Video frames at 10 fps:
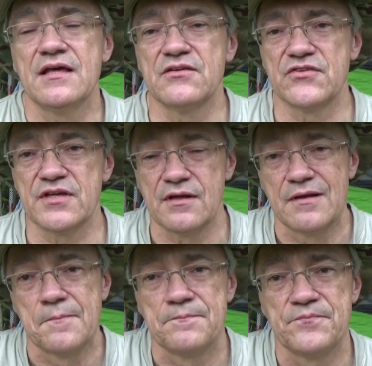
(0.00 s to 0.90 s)
is that
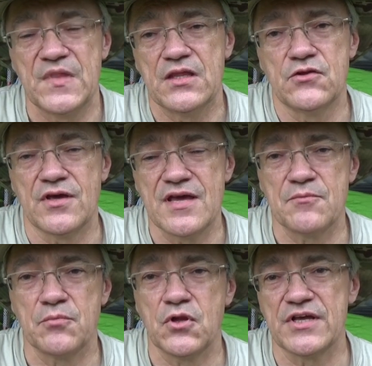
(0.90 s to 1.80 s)
you
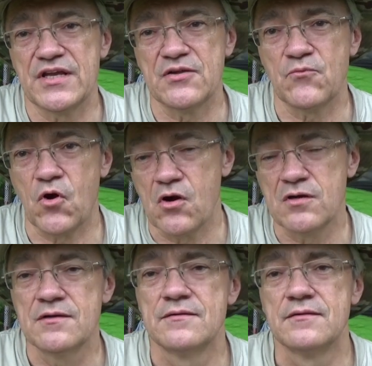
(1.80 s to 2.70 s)
can't plug it in wrong.